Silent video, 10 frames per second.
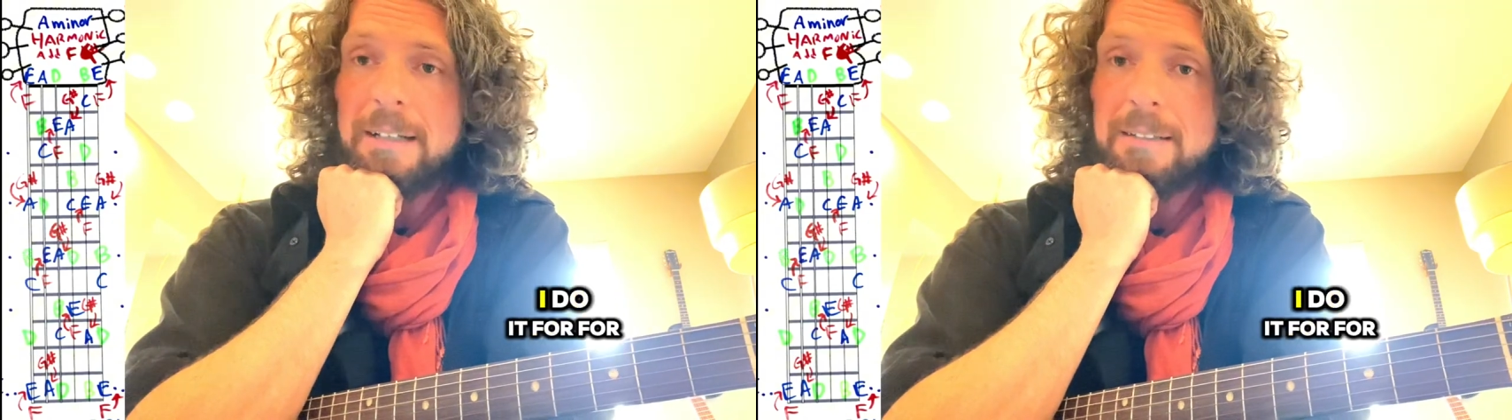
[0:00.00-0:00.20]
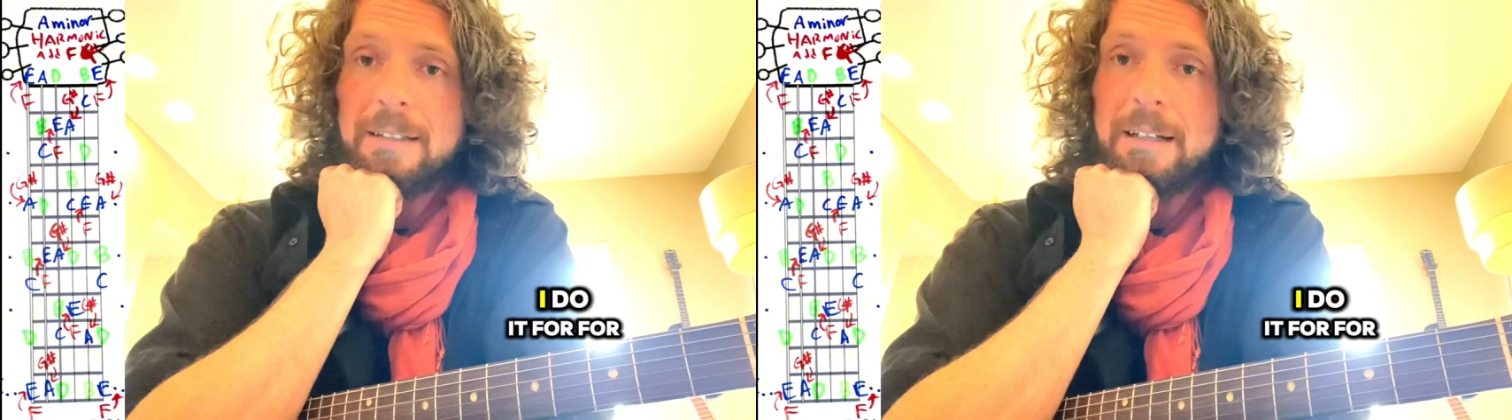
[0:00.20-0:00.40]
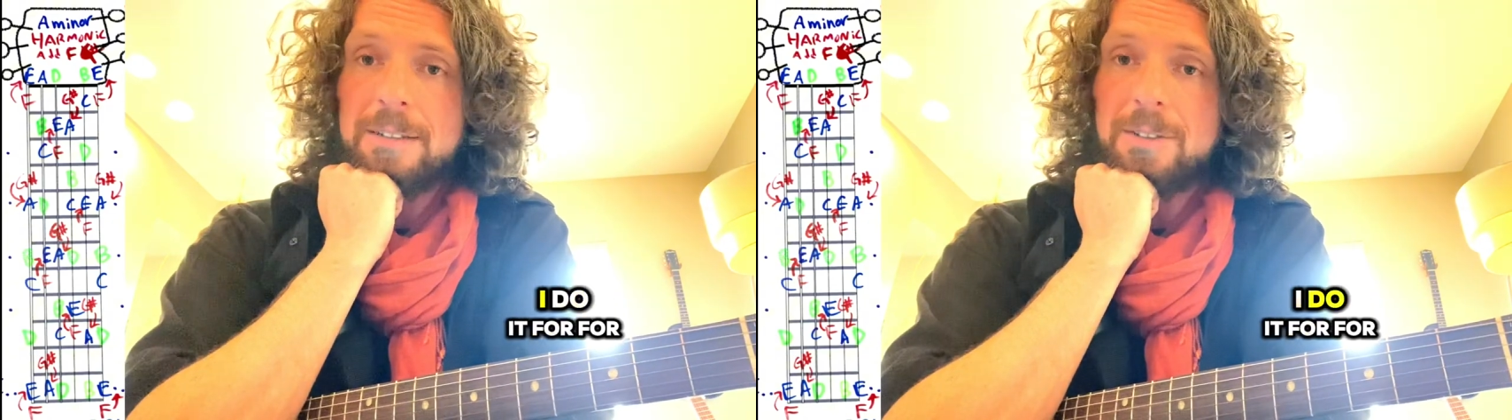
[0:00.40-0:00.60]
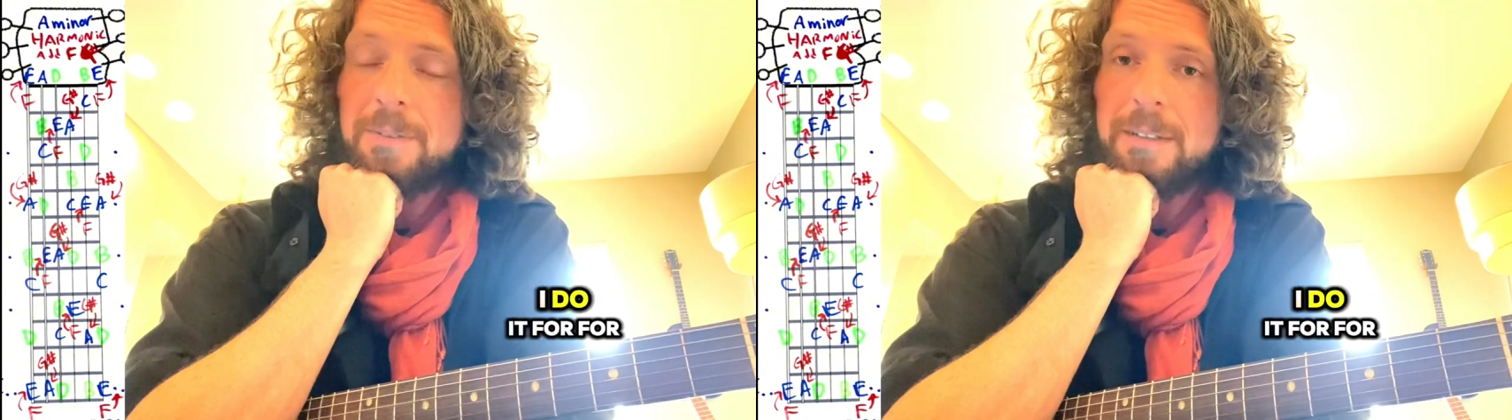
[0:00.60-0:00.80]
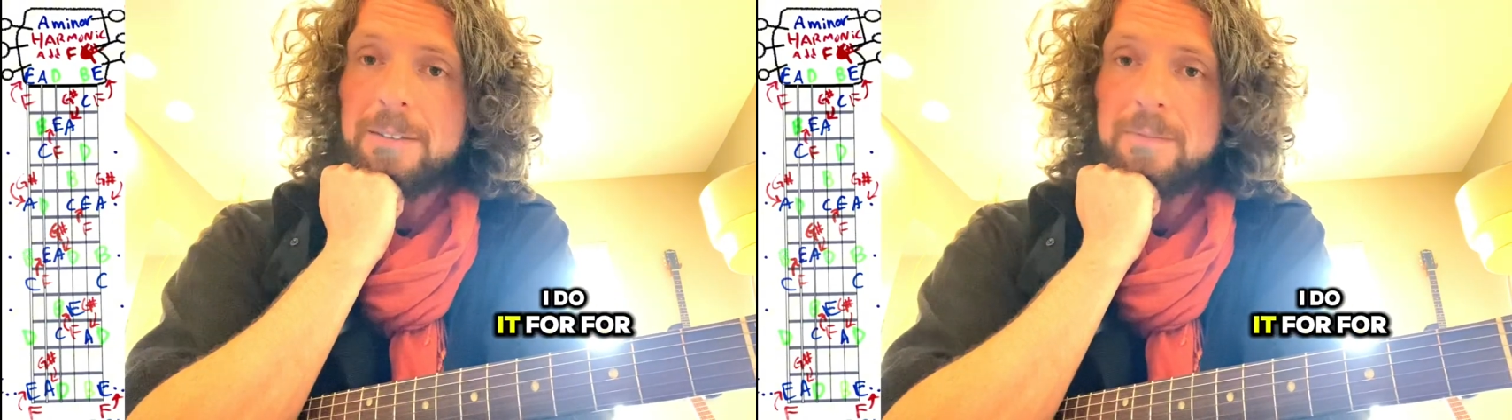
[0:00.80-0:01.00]
I, I
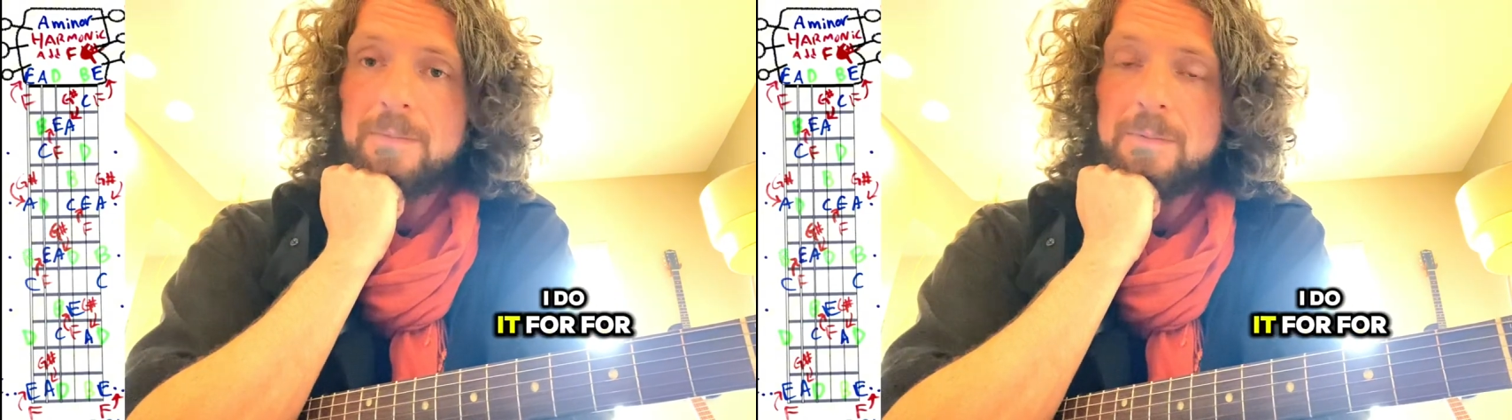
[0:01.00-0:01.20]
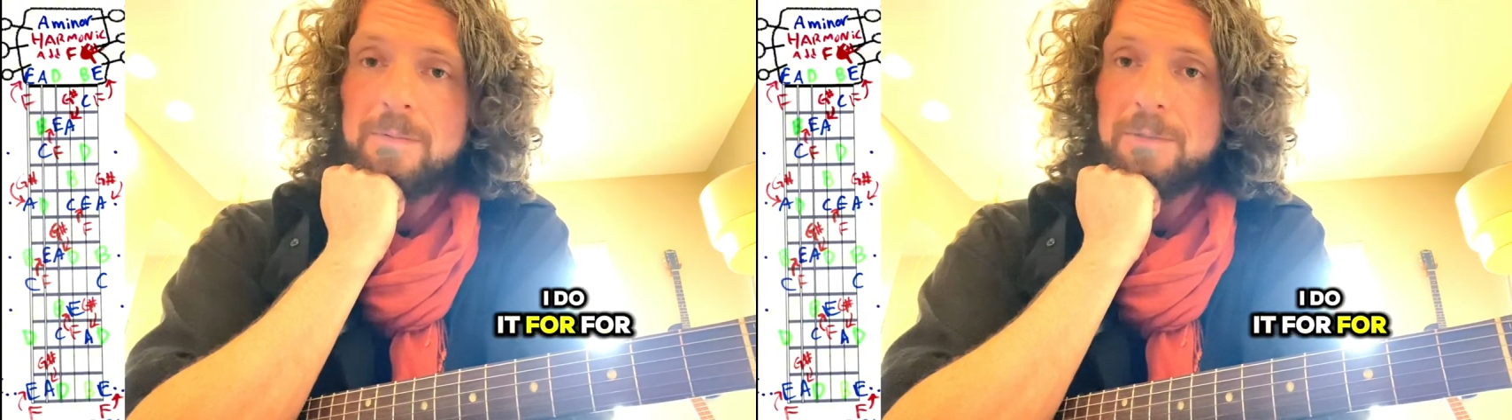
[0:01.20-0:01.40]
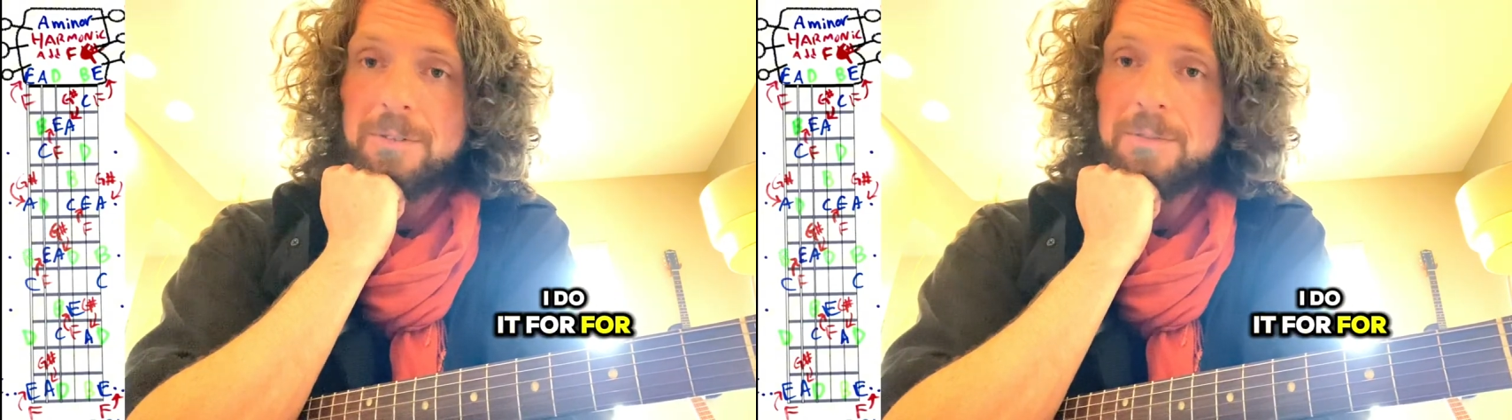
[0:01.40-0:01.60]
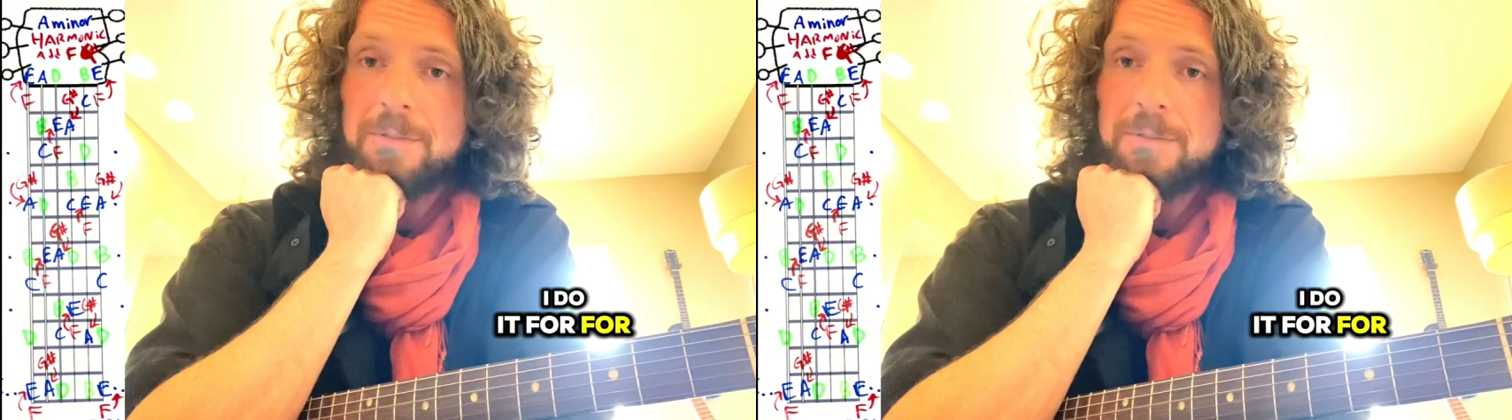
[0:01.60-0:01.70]
do it for,